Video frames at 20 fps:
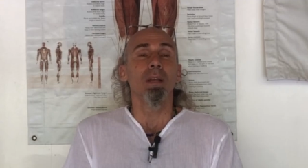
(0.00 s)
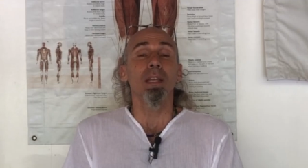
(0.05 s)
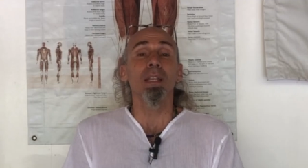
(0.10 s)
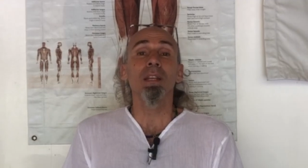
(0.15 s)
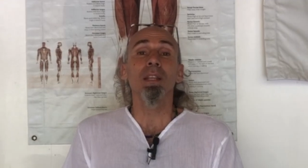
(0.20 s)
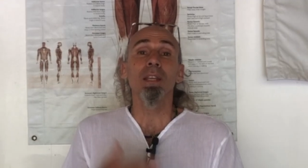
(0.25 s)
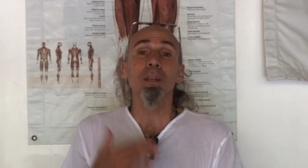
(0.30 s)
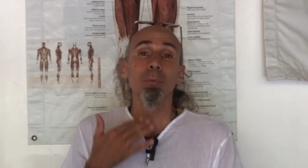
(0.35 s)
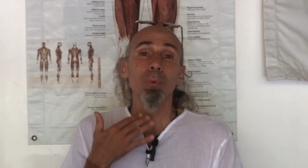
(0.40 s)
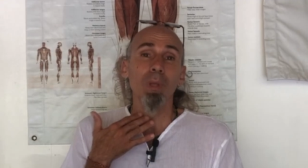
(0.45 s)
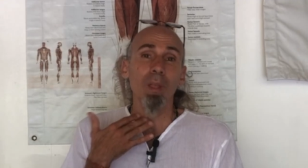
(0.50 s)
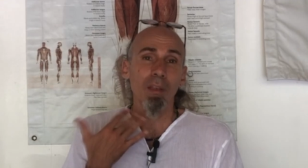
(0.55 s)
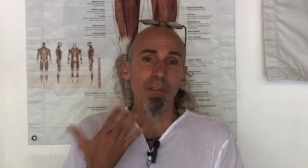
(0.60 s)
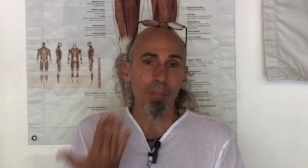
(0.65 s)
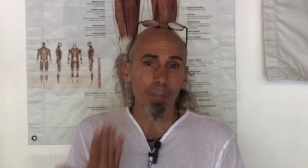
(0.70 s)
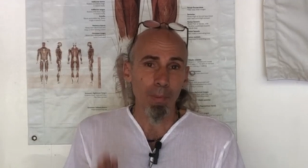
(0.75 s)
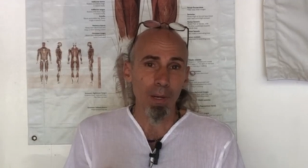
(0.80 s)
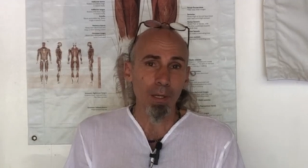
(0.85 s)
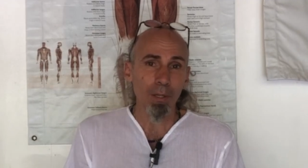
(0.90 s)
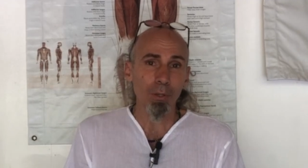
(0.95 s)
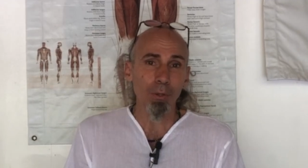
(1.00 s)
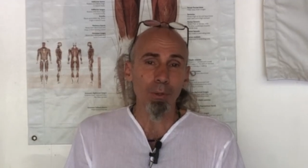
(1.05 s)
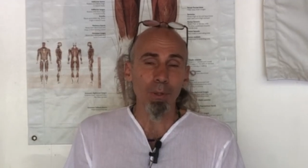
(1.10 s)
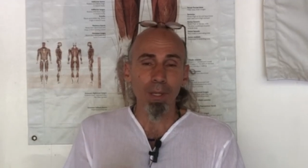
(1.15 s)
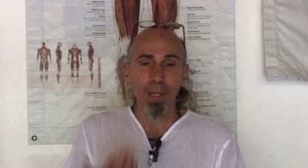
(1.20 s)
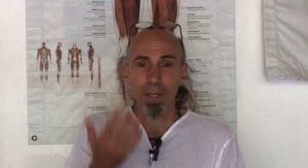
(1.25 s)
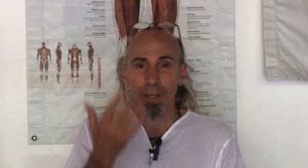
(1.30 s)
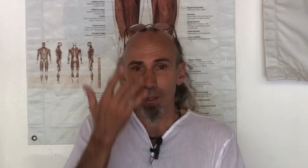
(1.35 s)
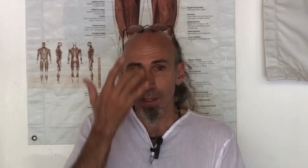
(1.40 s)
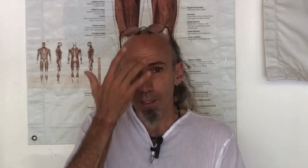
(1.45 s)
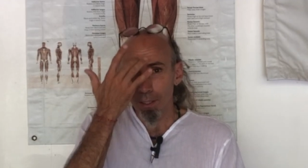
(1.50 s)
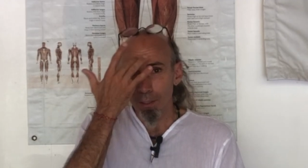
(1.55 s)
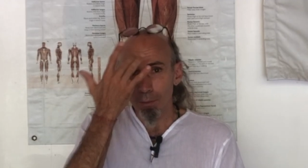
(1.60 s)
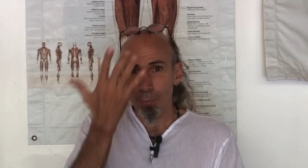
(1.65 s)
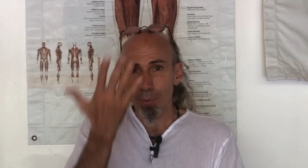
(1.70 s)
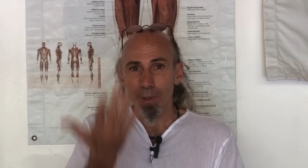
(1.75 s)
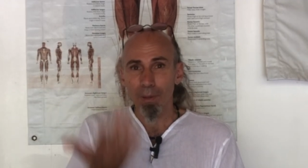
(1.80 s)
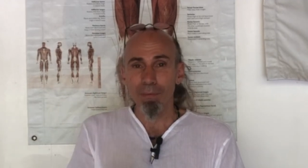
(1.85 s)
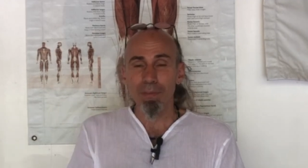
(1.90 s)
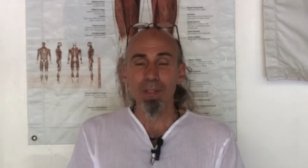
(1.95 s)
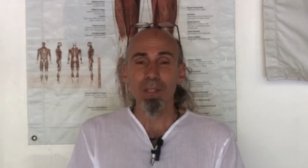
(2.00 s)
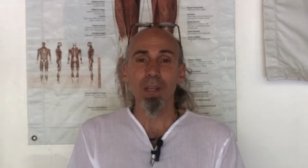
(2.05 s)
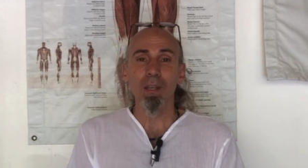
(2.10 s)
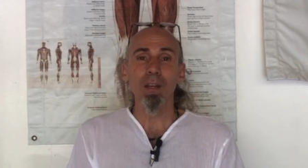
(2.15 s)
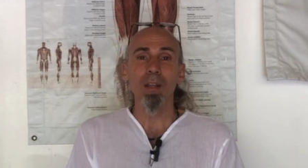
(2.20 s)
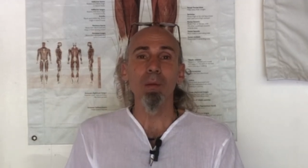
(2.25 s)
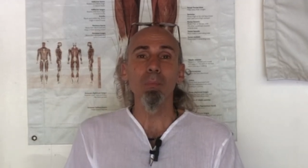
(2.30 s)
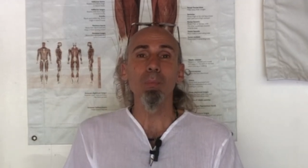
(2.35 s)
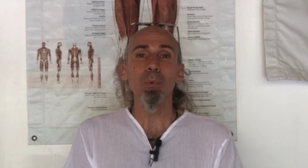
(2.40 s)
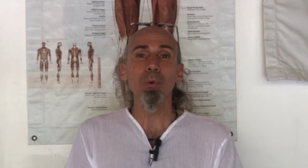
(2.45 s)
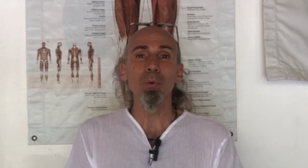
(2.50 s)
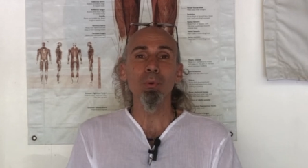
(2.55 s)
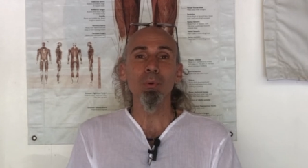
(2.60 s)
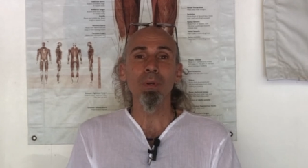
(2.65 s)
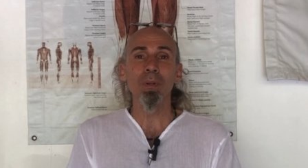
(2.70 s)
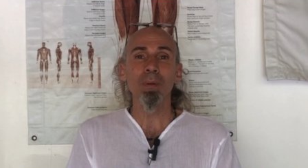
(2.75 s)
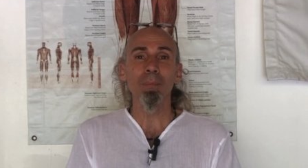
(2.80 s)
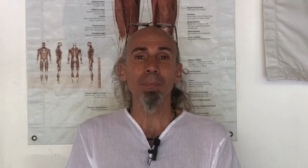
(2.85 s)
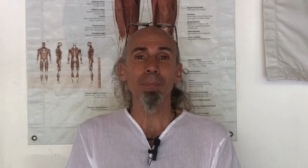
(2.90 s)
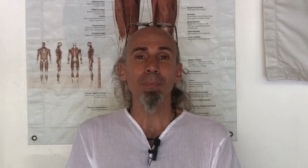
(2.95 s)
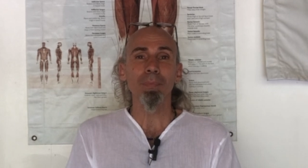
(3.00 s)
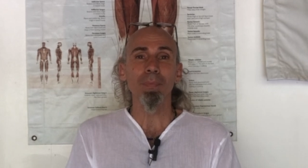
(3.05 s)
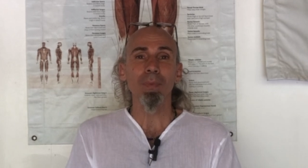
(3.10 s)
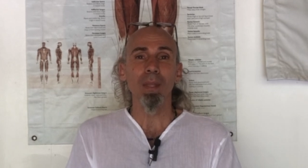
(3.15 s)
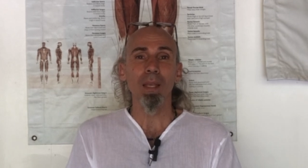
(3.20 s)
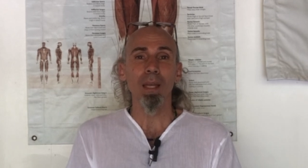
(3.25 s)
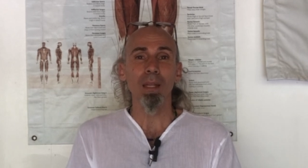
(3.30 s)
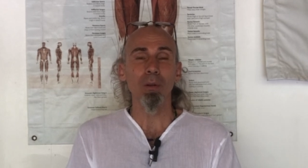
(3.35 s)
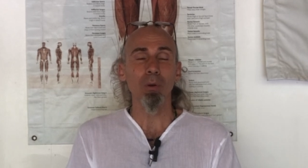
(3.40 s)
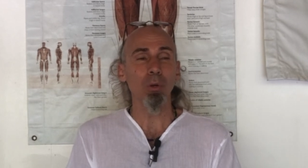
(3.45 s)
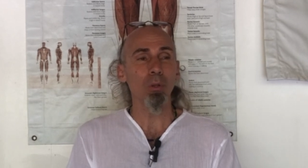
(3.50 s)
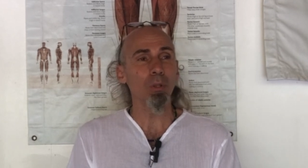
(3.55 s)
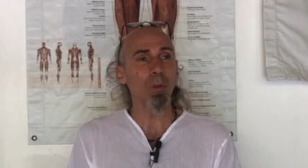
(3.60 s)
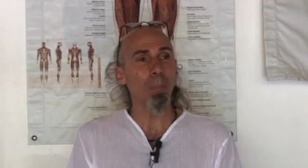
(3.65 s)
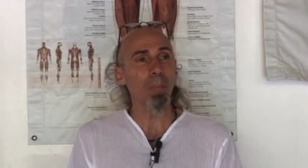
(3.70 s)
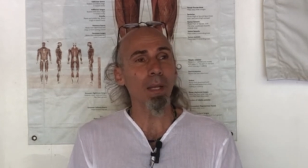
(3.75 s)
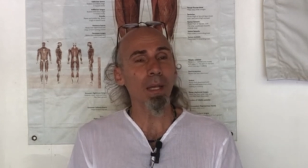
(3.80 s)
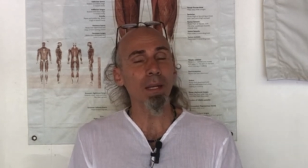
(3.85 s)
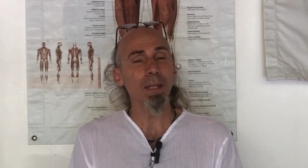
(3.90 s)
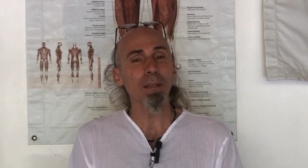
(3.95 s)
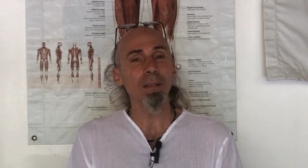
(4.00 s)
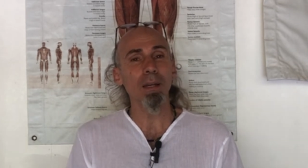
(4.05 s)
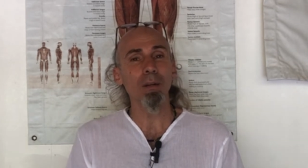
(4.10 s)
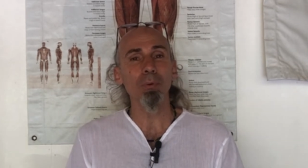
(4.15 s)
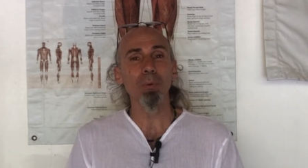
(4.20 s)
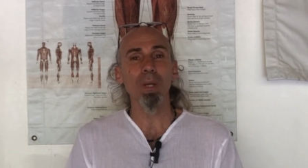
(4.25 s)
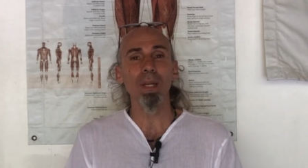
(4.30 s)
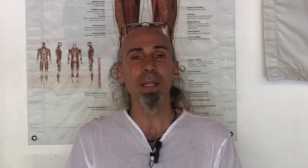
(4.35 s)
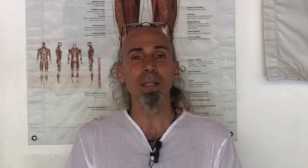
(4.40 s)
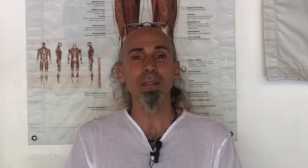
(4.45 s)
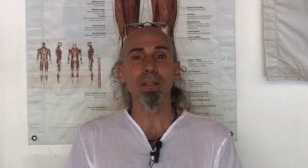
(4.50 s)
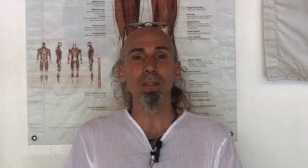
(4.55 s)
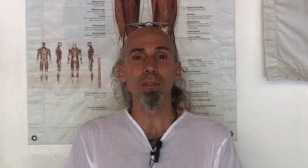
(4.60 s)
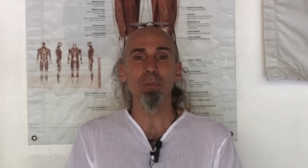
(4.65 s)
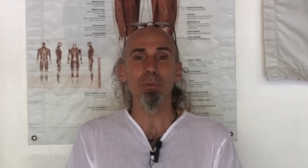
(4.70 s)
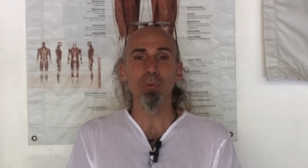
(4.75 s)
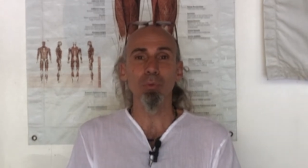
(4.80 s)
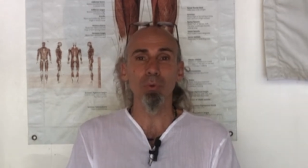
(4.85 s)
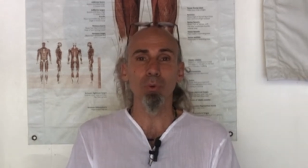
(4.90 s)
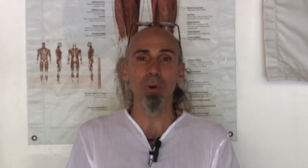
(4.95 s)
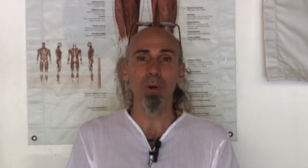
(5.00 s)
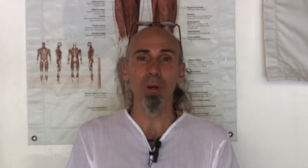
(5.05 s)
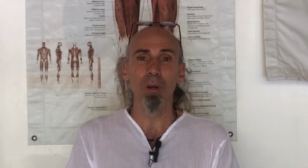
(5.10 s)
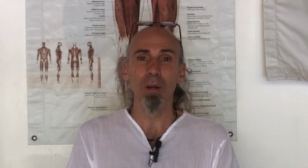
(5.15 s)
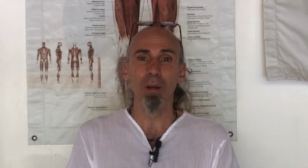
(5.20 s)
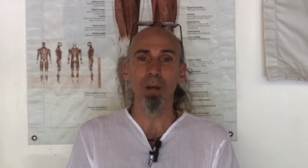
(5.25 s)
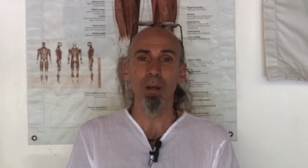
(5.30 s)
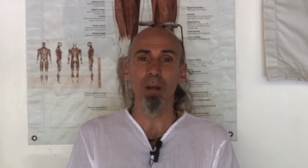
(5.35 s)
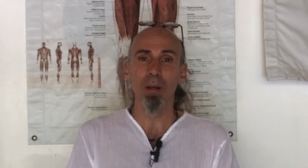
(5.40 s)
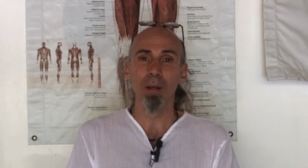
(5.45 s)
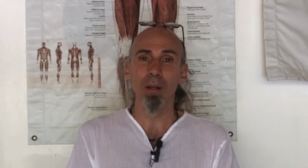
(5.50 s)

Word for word: In here we have Mercury, in here we have Sun and Moon, and all the planets are related to uh,